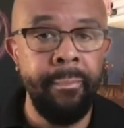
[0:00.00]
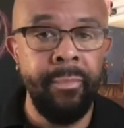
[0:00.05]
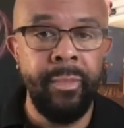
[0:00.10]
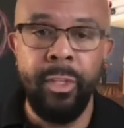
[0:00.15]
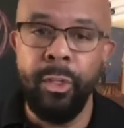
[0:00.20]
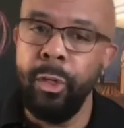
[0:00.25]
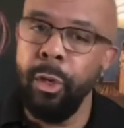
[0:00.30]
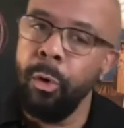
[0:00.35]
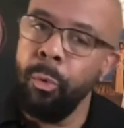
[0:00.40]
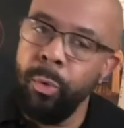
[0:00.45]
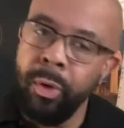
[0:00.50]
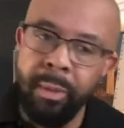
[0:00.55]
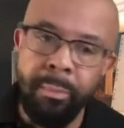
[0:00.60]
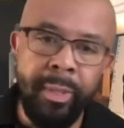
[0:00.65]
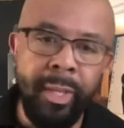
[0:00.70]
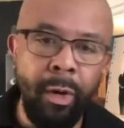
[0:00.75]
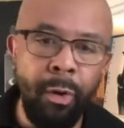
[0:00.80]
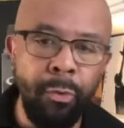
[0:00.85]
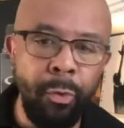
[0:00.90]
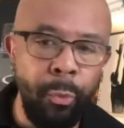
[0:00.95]
You don't want to
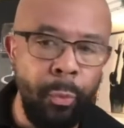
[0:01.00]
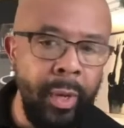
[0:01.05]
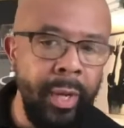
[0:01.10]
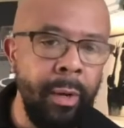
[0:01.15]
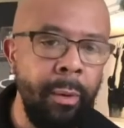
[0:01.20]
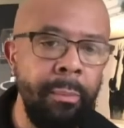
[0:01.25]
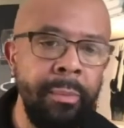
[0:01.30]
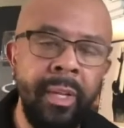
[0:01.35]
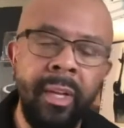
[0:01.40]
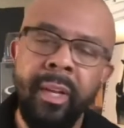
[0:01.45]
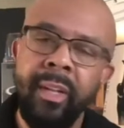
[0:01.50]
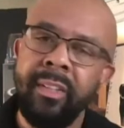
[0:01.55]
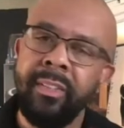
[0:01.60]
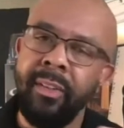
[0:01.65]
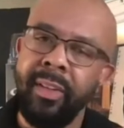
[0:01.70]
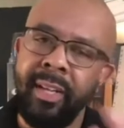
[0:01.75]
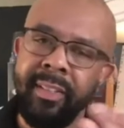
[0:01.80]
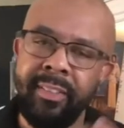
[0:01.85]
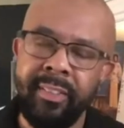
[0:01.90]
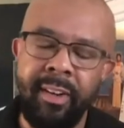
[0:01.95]
be overwhelmed. So
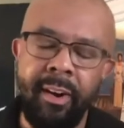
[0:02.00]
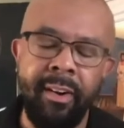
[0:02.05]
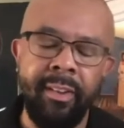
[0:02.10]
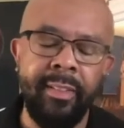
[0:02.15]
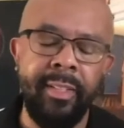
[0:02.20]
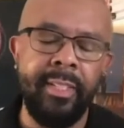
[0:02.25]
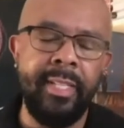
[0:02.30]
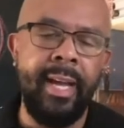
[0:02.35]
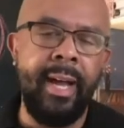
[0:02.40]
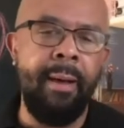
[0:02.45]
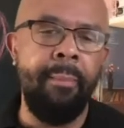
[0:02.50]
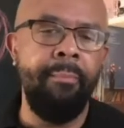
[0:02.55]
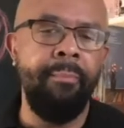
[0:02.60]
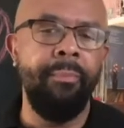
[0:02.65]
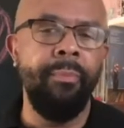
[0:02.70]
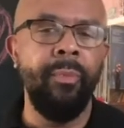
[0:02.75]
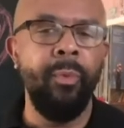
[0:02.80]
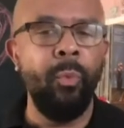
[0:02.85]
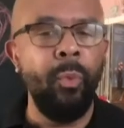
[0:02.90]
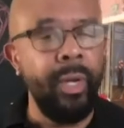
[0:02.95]
let's start at the top.
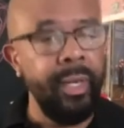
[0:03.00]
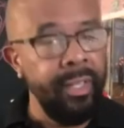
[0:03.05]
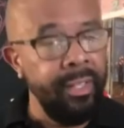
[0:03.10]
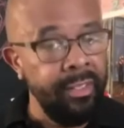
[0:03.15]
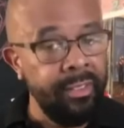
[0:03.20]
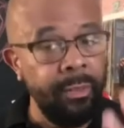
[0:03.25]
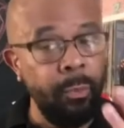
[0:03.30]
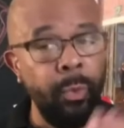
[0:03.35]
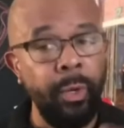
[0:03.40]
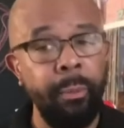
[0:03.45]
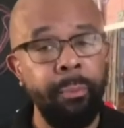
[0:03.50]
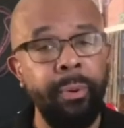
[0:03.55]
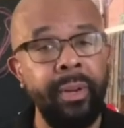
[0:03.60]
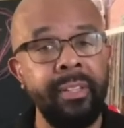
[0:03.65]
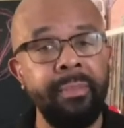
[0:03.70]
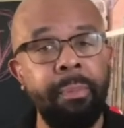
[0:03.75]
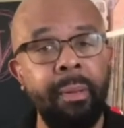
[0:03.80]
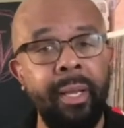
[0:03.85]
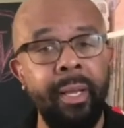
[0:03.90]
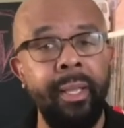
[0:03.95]
What is a
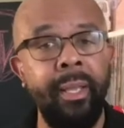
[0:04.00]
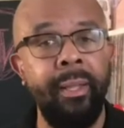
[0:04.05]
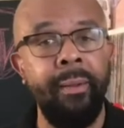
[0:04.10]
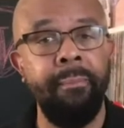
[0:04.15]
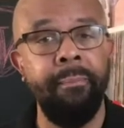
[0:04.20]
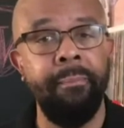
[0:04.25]
WordPress plugin?